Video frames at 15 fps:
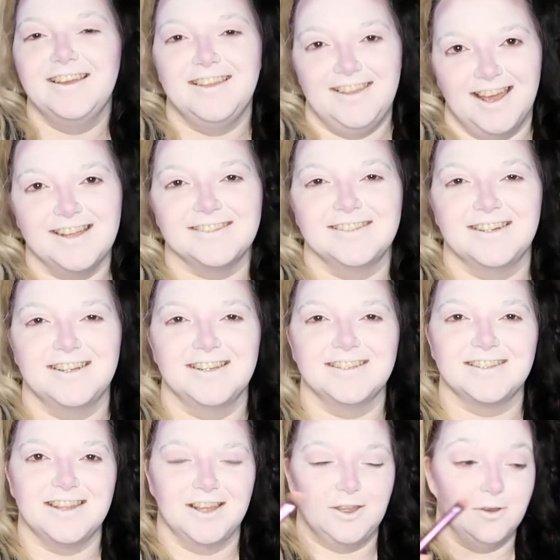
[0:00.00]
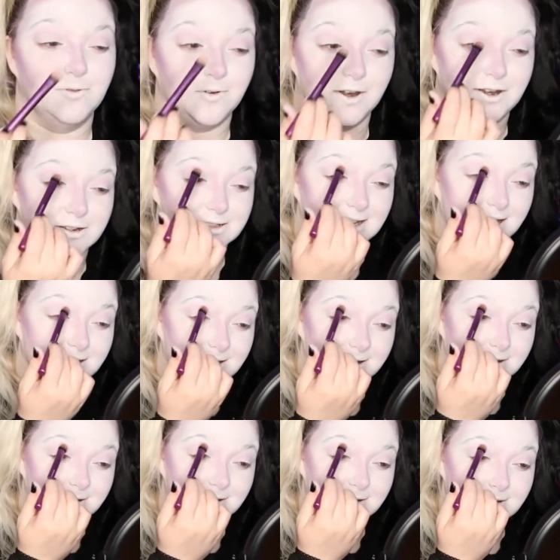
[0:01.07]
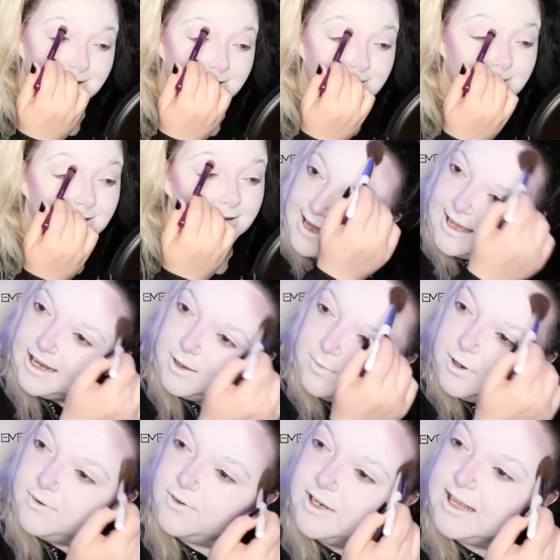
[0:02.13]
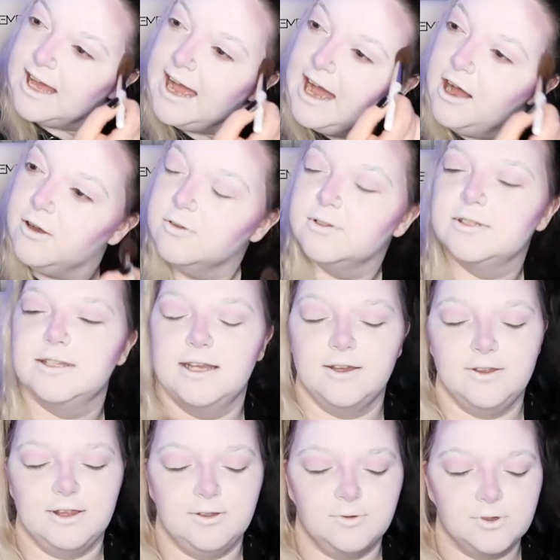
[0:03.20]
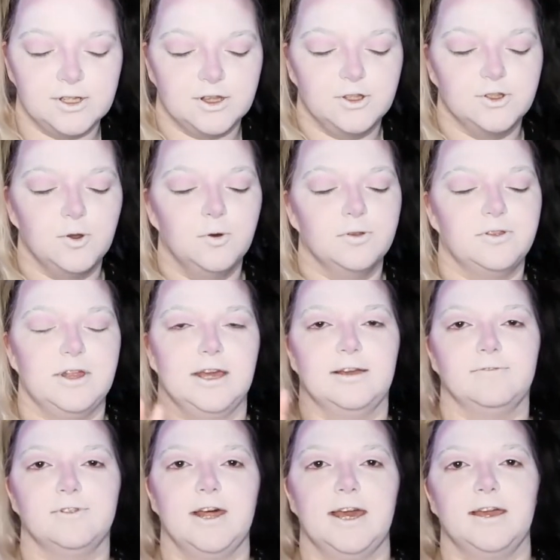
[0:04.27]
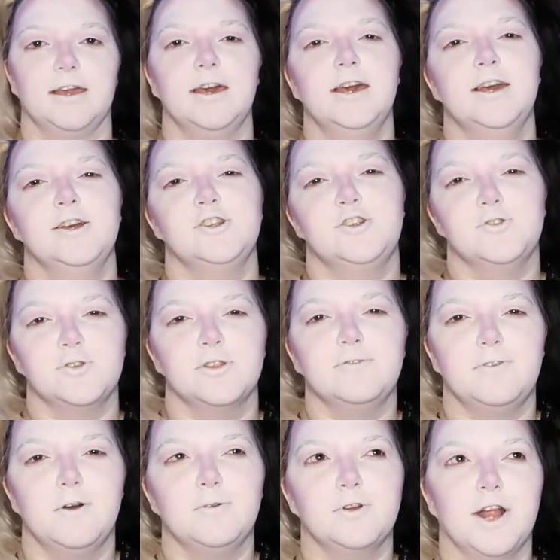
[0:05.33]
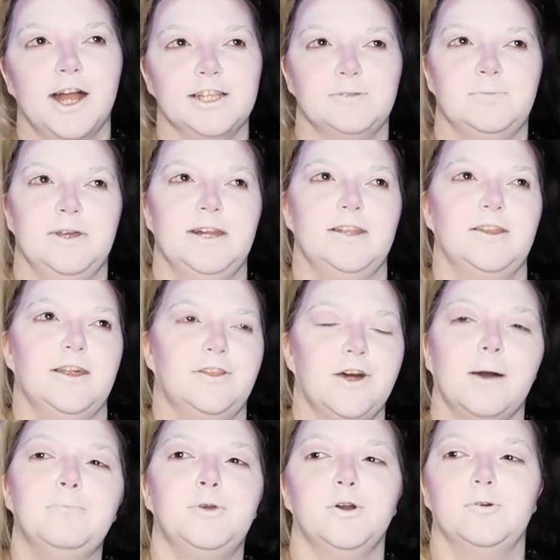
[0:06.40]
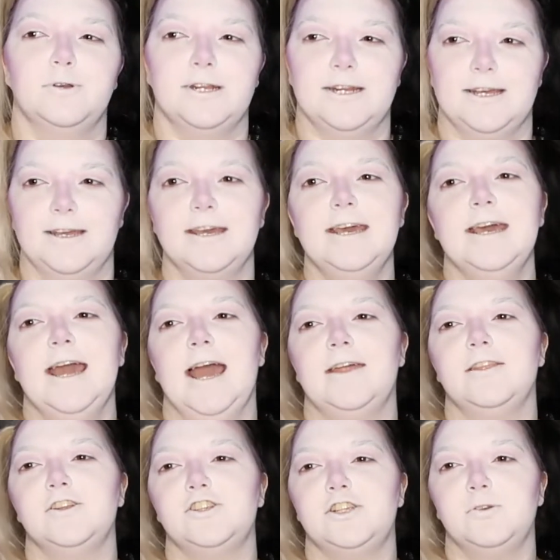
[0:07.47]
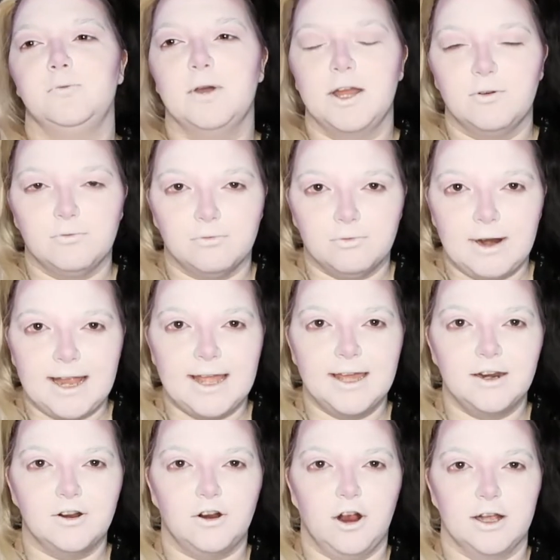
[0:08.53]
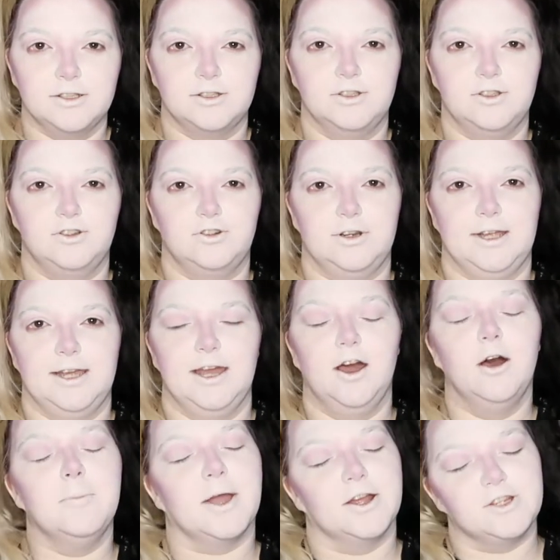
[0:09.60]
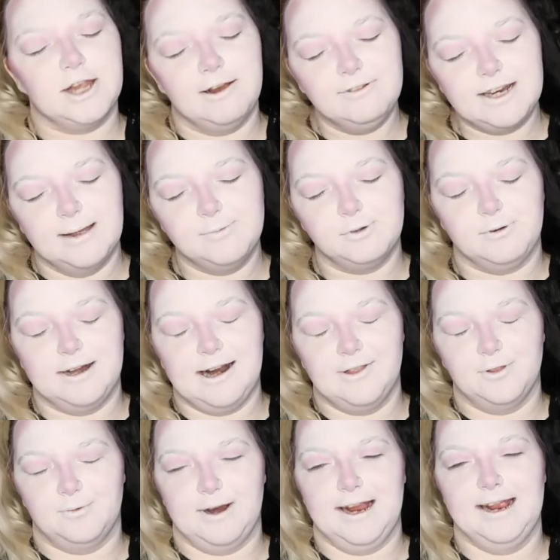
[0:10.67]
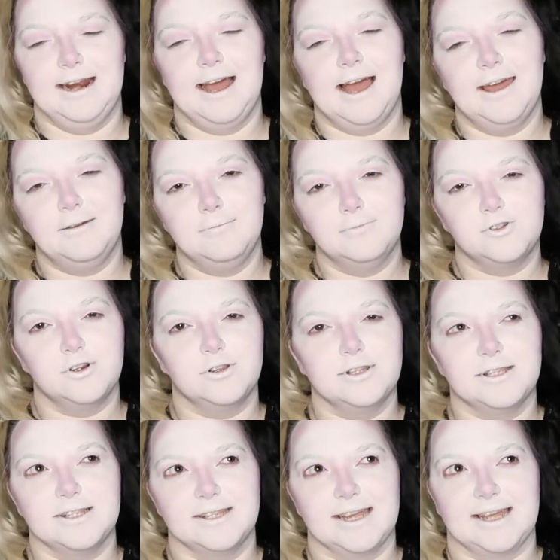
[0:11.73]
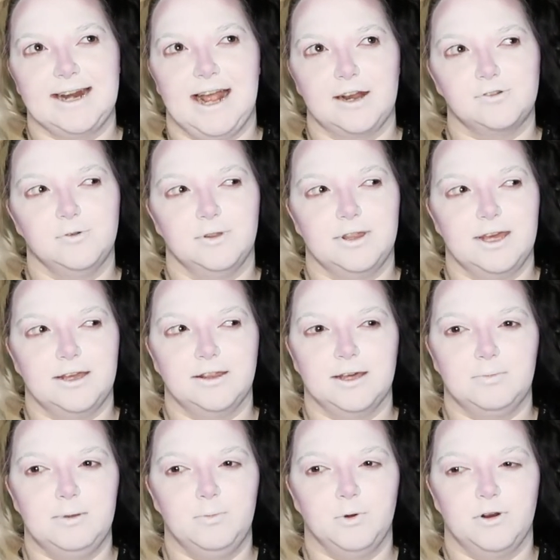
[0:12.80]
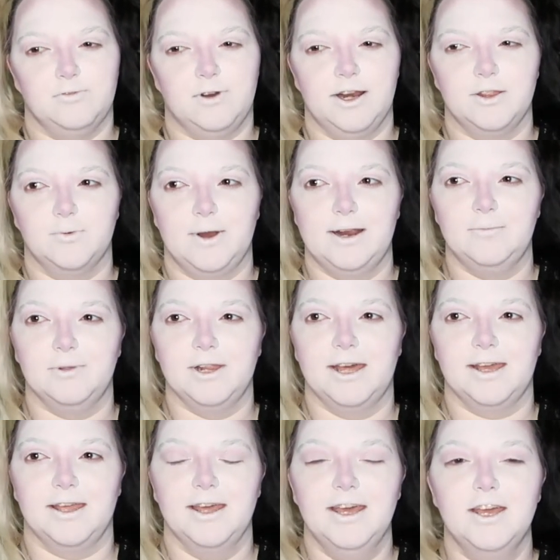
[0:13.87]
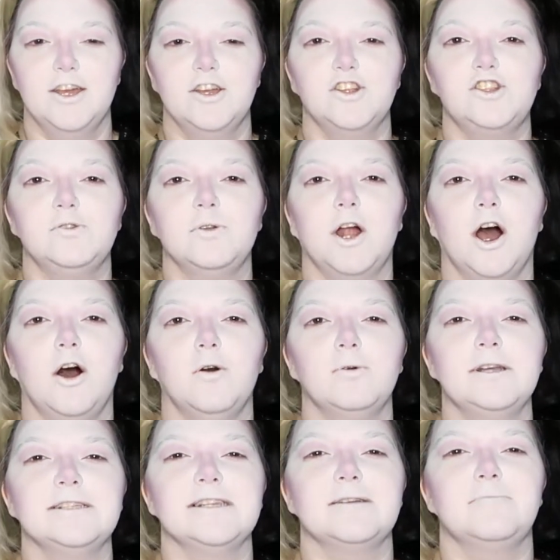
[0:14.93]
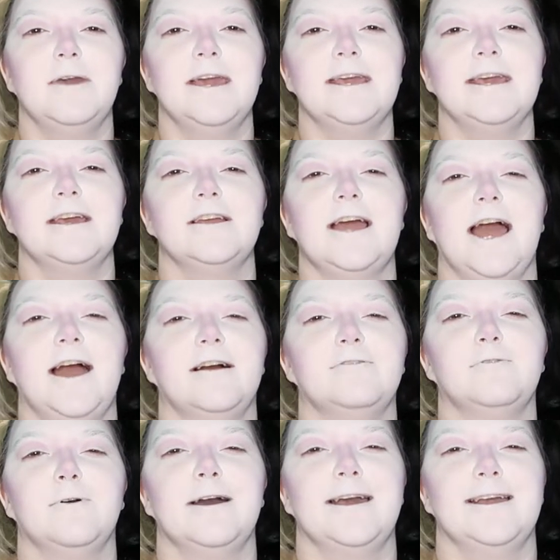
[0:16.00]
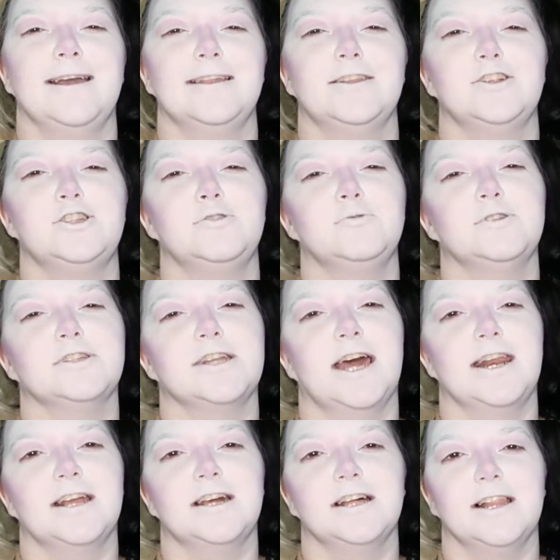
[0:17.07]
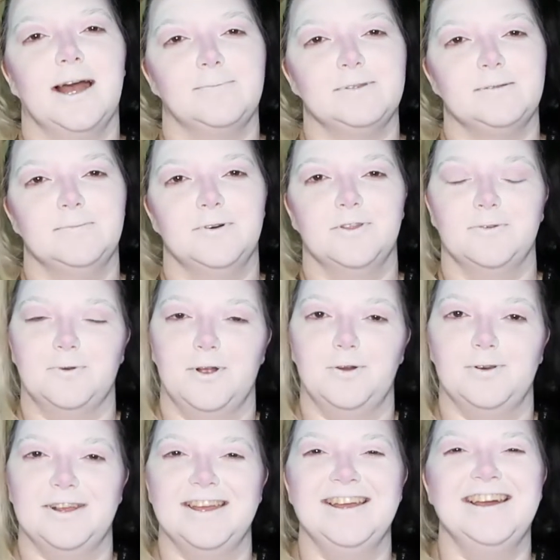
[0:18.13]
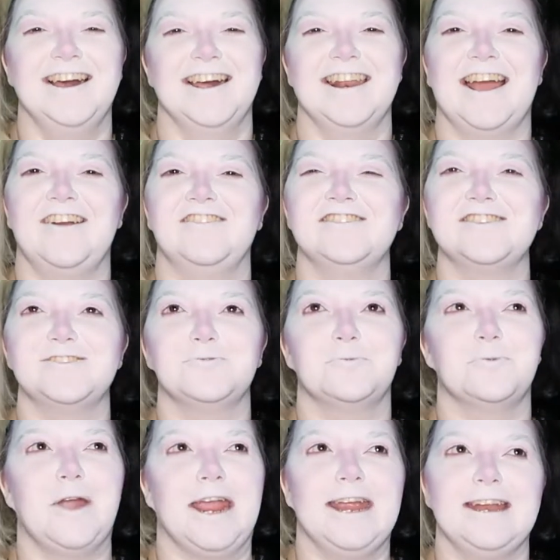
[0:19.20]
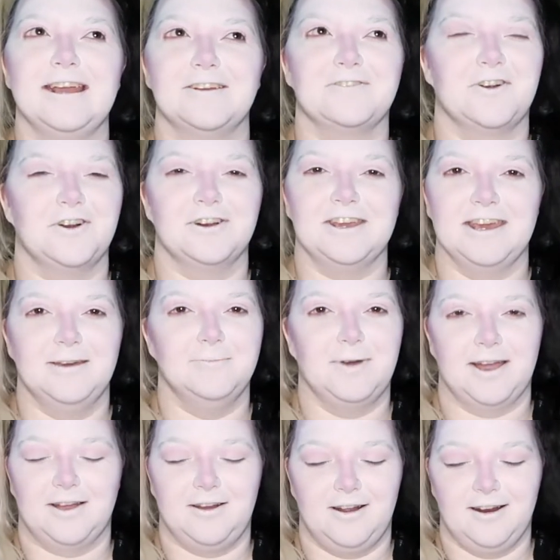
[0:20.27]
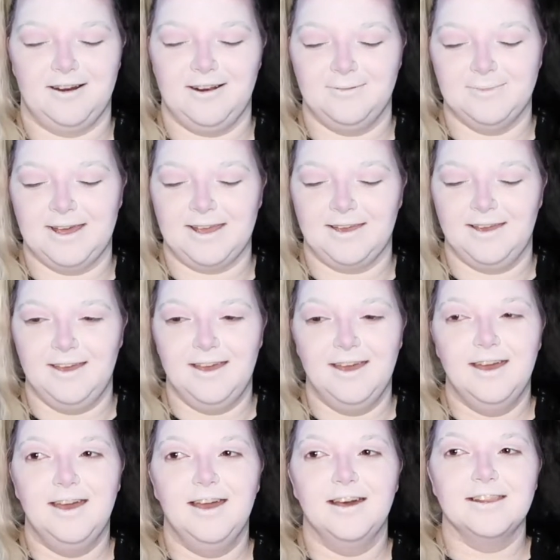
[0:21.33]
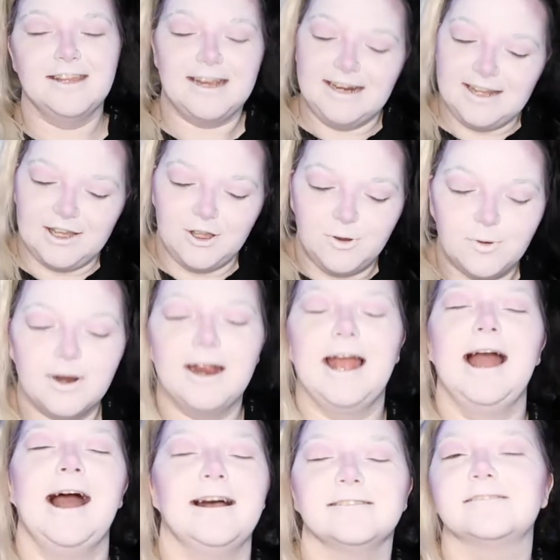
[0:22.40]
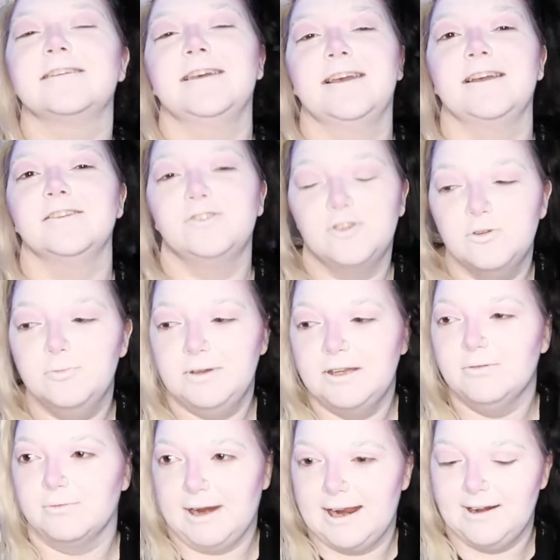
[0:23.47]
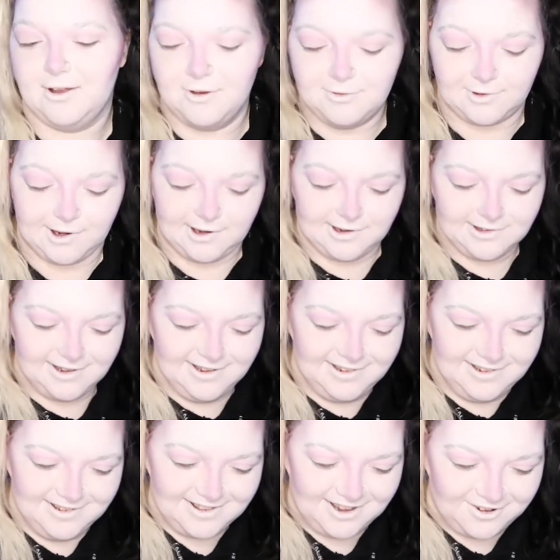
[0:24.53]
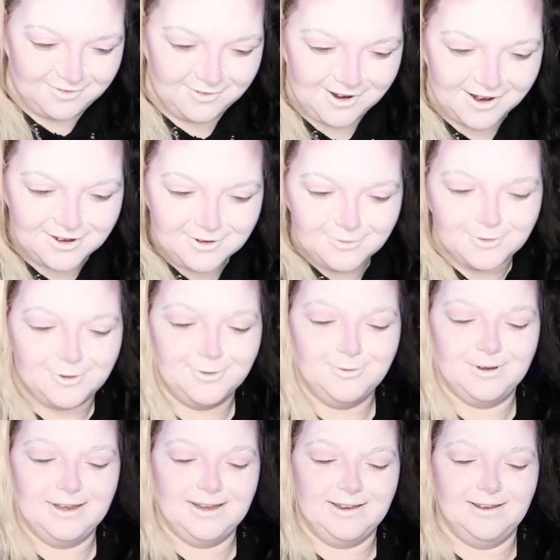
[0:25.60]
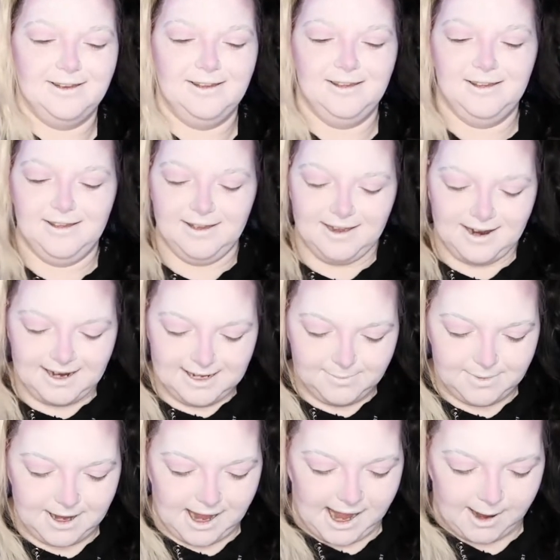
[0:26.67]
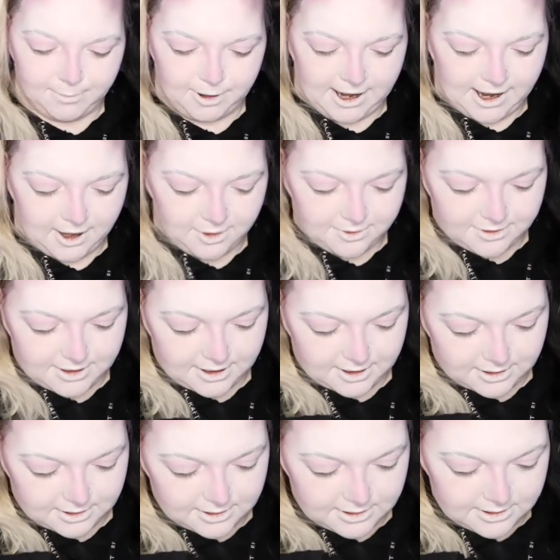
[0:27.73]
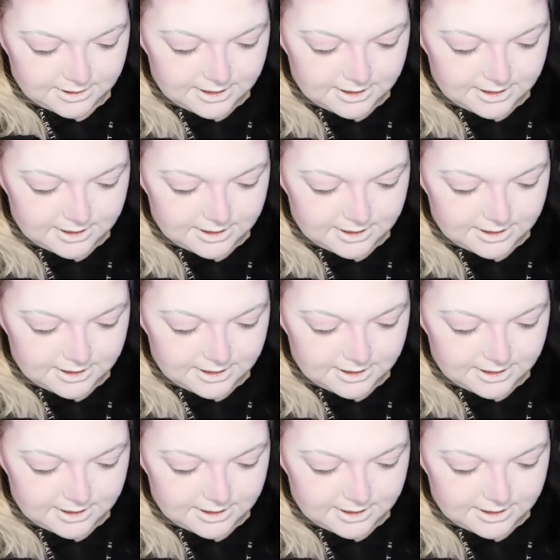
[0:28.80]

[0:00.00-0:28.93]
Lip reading: Yes, it is. Thank you for understanding. Anna went over to the house, and there was like this whole thing of like, she was on the phone with her husband and they thought Buell did it, and then she ran across the street. Oh my gosh, every time she ran out in the rain, I'm sure this is like an actual thing, like people are afraid of the rain, but like she would always like make it halfway and then she would just kind of collapse in the middle of the road. I was just waiting for her to get hit by a car. I'm like, lady, you are asking to be ran over. Like, what are you doing? I need my eyebrow thing.